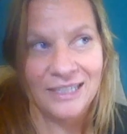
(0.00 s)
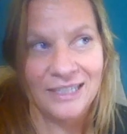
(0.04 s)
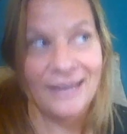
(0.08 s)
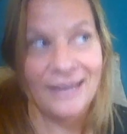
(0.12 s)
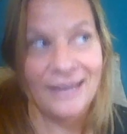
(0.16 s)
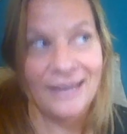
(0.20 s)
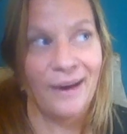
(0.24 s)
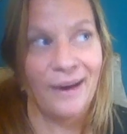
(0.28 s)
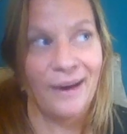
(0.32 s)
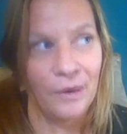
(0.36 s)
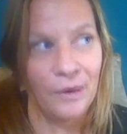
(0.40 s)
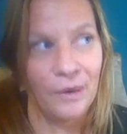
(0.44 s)
and
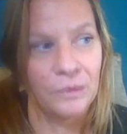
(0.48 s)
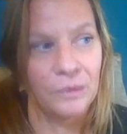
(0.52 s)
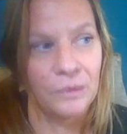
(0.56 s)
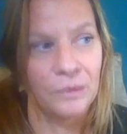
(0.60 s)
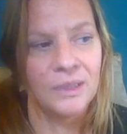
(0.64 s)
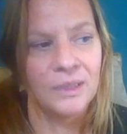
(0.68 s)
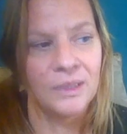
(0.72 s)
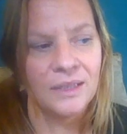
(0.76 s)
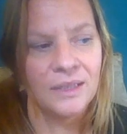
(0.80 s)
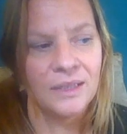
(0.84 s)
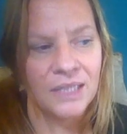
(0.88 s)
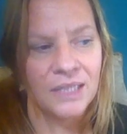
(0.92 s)
see,
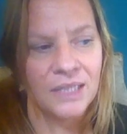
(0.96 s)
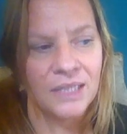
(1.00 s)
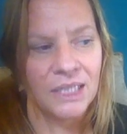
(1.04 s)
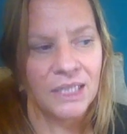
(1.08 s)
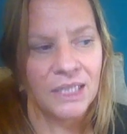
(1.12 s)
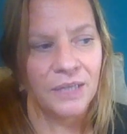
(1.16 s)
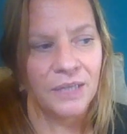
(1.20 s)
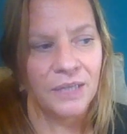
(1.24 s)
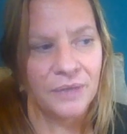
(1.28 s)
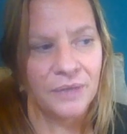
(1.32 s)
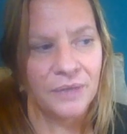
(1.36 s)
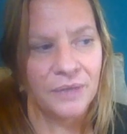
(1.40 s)
oh,
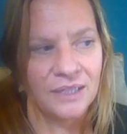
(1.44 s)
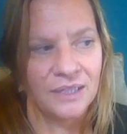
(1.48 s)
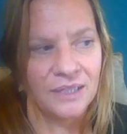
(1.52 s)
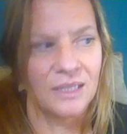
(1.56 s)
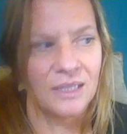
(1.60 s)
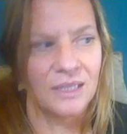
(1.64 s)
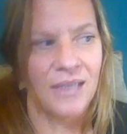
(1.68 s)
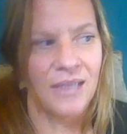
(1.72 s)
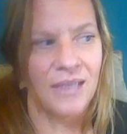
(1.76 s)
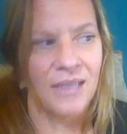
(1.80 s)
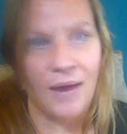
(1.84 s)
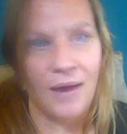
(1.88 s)
you know,
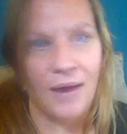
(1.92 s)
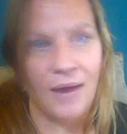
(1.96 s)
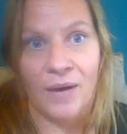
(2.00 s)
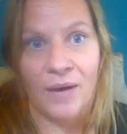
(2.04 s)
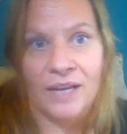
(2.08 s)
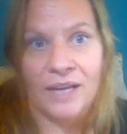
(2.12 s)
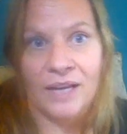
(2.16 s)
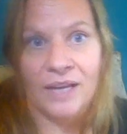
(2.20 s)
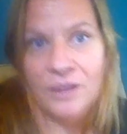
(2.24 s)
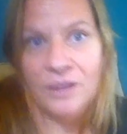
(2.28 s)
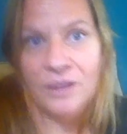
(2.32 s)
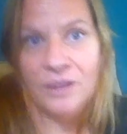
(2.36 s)
this is
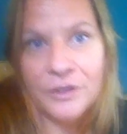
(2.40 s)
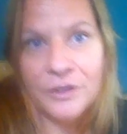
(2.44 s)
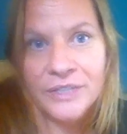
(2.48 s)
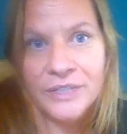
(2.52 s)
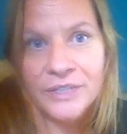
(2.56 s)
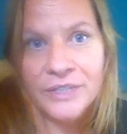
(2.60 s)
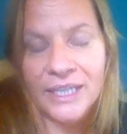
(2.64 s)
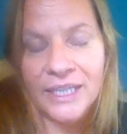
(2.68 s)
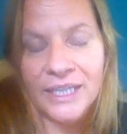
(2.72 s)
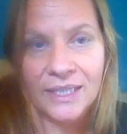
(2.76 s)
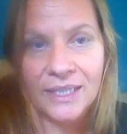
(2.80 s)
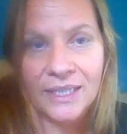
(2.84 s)
how I
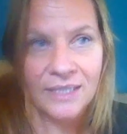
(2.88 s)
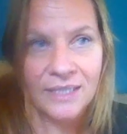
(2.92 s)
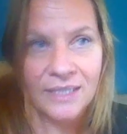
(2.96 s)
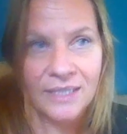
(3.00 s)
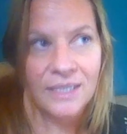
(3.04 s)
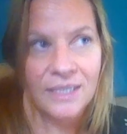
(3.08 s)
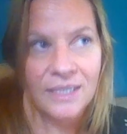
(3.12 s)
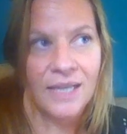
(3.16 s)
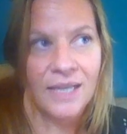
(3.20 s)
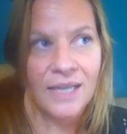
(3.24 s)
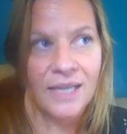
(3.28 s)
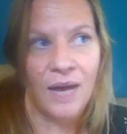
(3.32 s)
learned it.
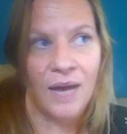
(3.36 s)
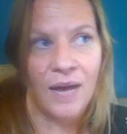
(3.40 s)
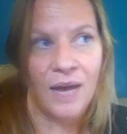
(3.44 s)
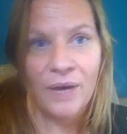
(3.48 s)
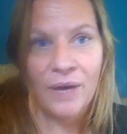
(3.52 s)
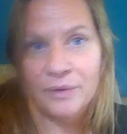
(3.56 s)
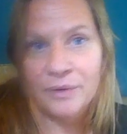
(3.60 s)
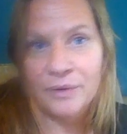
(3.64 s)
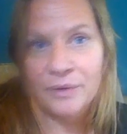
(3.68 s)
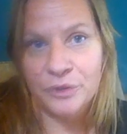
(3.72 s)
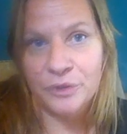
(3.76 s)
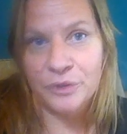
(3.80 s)
This is
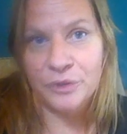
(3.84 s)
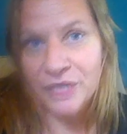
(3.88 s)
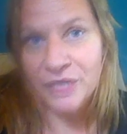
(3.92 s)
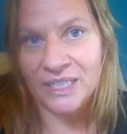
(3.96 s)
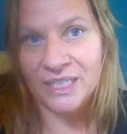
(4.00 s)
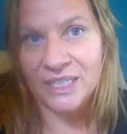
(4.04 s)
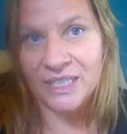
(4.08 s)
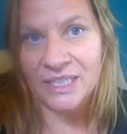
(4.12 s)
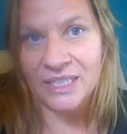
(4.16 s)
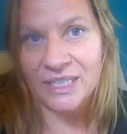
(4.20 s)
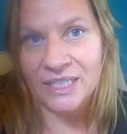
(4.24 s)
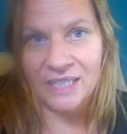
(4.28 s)
how I was
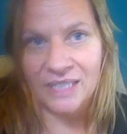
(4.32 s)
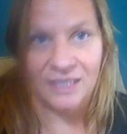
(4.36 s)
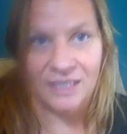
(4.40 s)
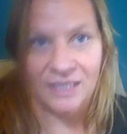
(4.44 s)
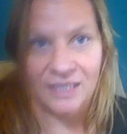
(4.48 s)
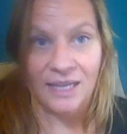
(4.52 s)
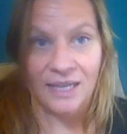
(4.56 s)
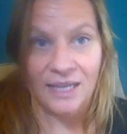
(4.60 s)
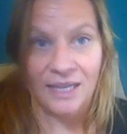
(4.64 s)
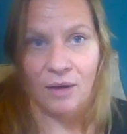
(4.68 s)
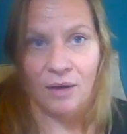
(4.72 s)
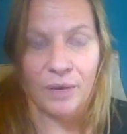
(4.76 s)
treated.
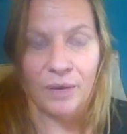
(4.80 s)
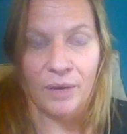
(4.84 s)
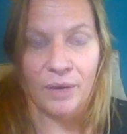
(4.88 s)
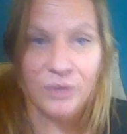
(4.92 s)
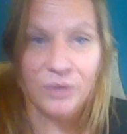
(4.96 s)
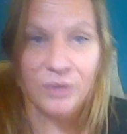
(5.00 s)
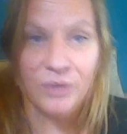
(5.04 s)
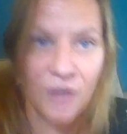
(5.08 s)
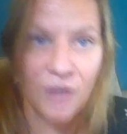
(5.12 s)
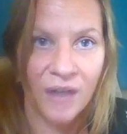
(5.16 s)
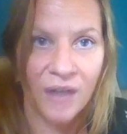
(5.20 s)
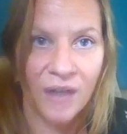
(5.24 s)
This is how I
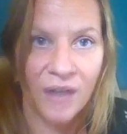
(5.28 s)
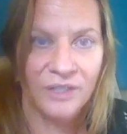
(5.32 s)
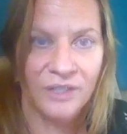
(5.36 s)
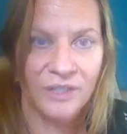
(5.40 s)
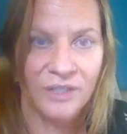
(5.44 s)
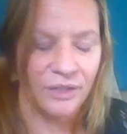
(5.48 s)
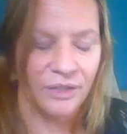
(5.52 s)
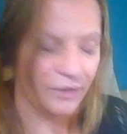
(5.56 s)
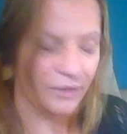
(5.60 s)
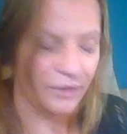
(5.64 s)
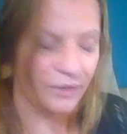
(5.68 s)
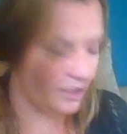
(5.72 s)
was
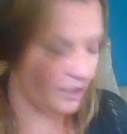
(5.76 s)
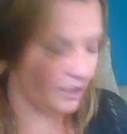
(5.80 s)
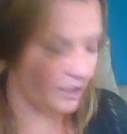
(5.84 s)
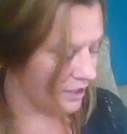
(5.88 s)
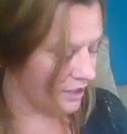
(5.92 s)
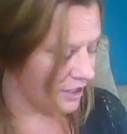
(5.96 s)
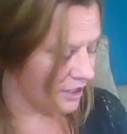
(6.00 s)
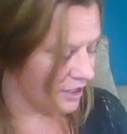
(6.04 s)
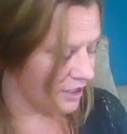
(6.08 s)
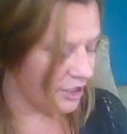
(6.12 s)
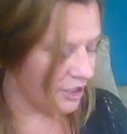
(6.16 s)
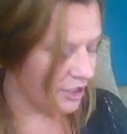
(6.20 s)
talked to. And,
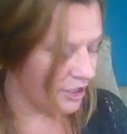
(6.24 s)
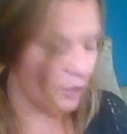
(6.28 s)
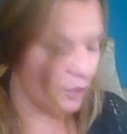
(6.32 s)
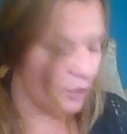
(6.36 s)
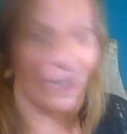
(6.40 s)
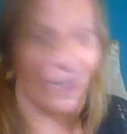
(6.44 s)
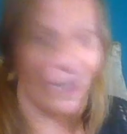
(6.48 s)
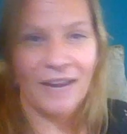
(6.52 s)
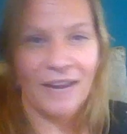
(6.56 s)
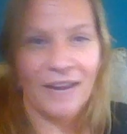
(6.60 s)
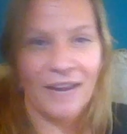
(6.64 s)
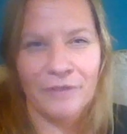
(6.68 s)
you
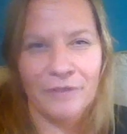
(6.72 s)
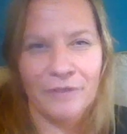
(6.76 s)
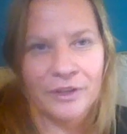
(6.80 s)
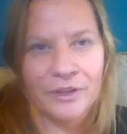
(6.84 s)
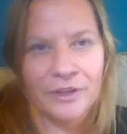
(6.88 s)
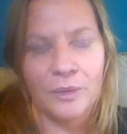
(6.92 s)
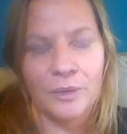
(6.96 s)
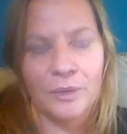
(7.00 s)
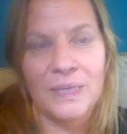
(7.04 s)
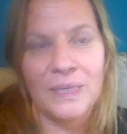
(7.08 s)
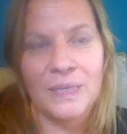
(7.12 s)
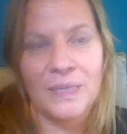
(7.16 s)
know,
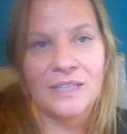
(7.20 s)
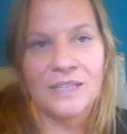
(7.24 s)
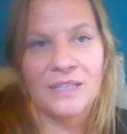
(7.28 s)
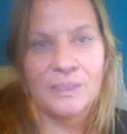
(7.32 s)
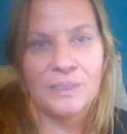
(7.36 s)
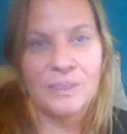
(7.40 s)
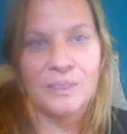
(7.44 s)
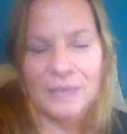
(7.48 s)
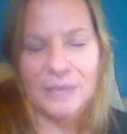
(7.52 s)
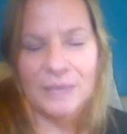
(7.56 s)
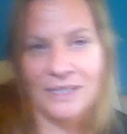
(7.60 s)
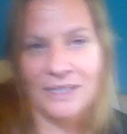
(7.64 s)
whatever, it'll be a
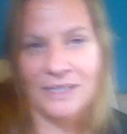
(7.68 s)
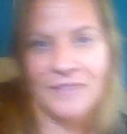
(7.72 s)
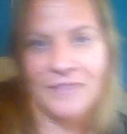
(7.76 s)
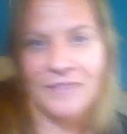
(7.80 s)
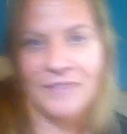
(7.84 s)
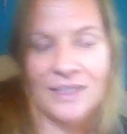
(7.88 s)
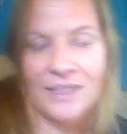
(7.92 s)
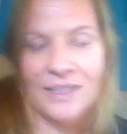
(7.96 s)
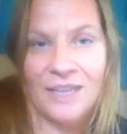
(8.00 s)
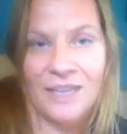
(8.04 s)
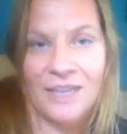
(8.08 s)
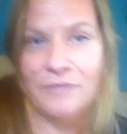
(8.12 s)

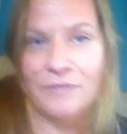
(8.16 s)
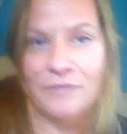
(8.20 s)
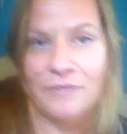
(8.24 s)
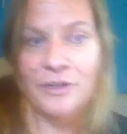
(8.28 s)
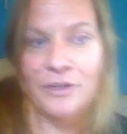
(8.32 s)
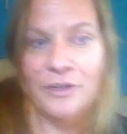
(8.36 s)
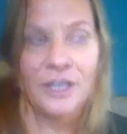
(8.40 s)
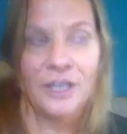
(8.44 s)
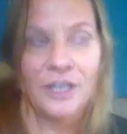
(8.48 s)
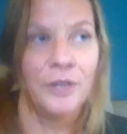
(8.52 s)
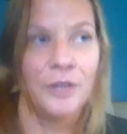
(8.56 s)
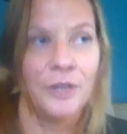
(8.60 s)
specific thing
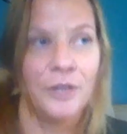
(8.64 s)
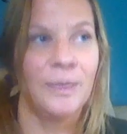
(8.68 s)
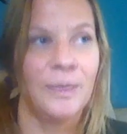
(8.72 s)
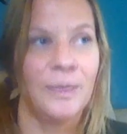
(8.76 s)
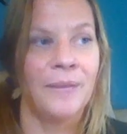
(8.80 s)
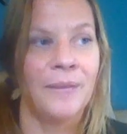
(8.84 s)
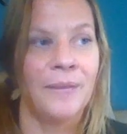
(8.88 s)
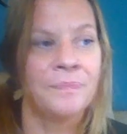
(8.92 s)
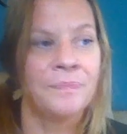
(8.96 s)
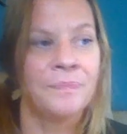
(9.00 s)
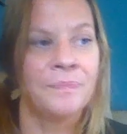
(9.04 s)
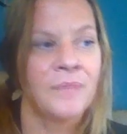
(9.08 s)
for you.
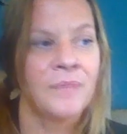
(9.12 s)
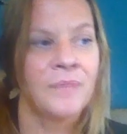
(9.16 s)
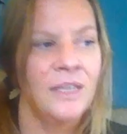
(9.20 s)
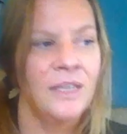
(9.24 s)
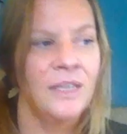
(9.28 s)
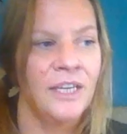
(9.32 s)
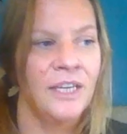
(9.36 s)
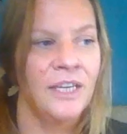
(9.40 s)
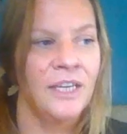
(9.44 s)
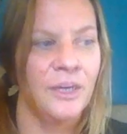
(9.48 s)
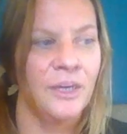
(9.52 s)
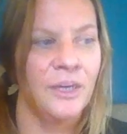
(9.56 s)
But,
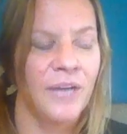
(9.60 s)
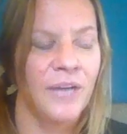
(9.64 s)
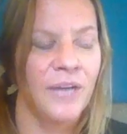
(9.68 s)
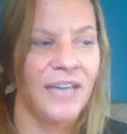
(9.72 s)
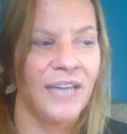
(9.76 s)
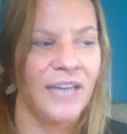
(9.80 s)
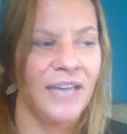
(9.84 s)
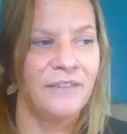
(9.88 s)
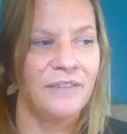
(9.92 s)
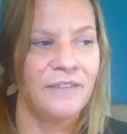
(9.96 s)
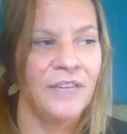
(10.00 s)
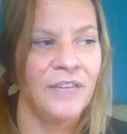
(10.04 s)
you know,
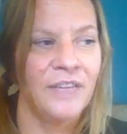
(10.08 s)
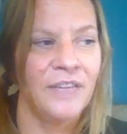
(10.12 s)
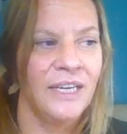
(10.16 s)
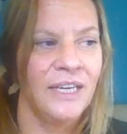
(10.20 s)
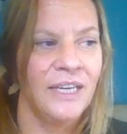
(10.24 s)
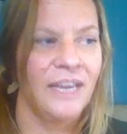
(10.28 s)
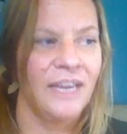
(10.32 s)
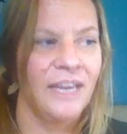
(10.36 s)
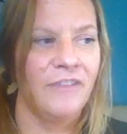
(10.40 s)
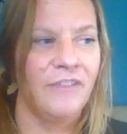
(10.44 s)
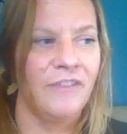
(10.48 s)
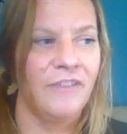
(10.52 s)
kind of,
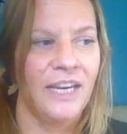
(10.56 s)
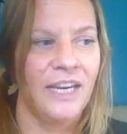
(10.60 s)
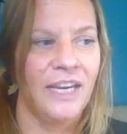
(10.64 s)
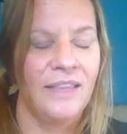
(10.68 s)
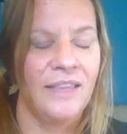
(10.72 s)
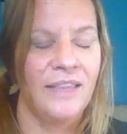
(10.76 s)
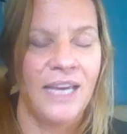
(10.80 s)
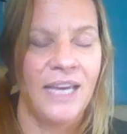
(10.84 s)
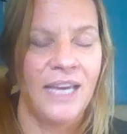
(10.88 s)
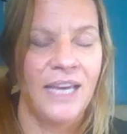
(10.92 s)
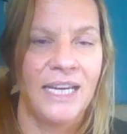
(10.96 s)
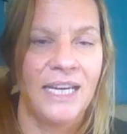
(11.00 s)
if
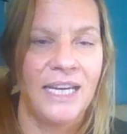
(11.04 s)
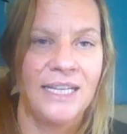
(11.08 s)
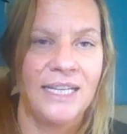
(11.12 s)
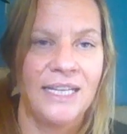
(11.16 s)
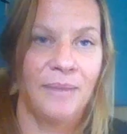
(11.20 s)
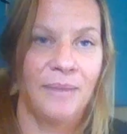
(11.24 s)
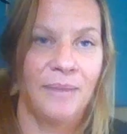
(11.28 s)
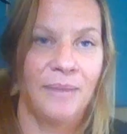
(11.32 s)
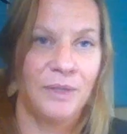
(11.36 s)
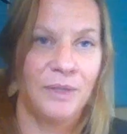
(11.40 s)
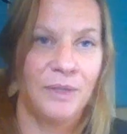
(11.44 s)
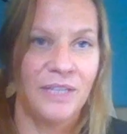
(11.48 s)
anything,
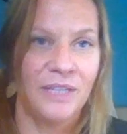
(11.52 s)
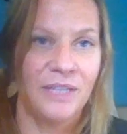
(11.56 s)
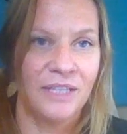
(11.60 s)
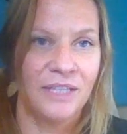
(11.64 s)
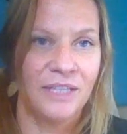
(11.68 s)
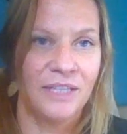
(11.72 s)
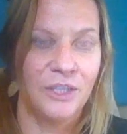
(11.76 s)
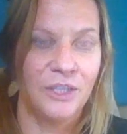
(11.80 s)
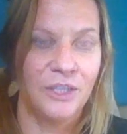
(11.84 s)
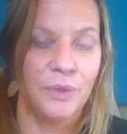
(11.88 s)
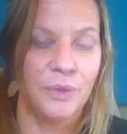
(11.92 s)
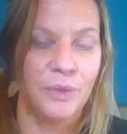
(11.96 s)
anytime those
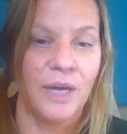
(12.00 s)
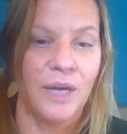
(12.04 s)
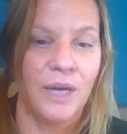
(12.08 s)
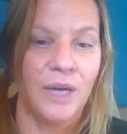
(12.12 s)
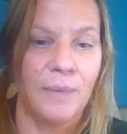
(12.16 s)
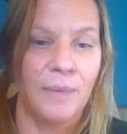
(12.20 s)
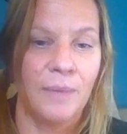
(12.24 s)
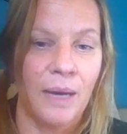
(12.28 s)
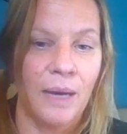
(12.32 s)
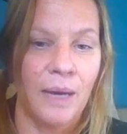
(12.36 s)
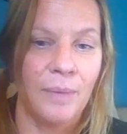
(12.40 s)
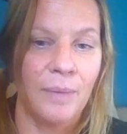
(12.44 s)
things do
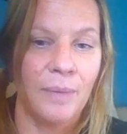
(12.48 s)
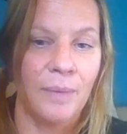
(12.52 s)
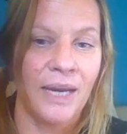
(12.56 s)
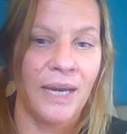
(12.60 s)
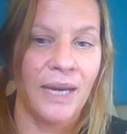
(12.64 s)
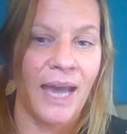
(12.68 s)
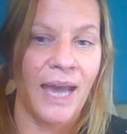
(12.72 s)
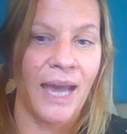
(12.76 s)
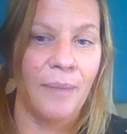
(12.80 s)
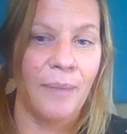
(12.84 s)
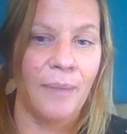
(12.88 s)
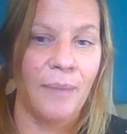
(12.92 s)
come up
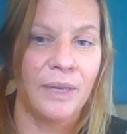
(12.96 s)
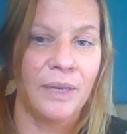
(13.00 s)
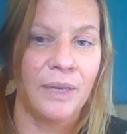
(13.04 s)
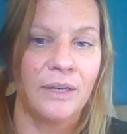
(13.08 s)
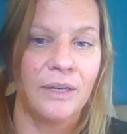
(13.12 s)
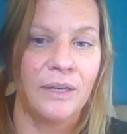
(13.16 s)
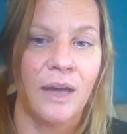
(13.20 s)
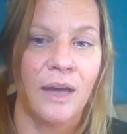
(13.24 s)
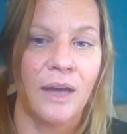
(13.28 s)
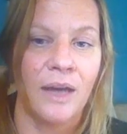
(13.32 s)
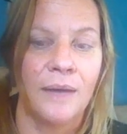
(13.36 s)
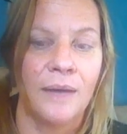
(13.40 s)
and
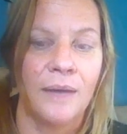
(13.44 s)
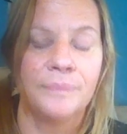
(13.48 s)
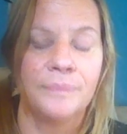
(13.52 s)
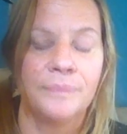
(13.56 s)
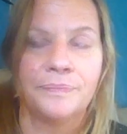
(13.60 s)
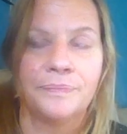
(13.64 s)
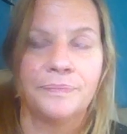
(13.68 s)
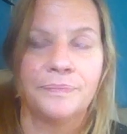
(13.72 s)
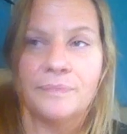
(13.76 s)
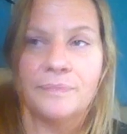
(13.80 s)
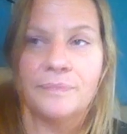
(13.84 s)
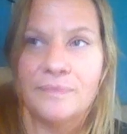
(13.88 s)
happen,
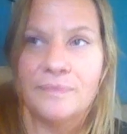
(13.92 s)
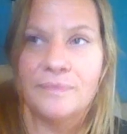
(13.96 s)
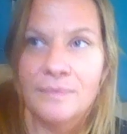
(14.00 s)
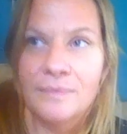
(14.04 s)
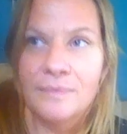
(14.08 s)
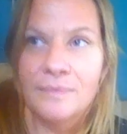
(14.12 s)
um,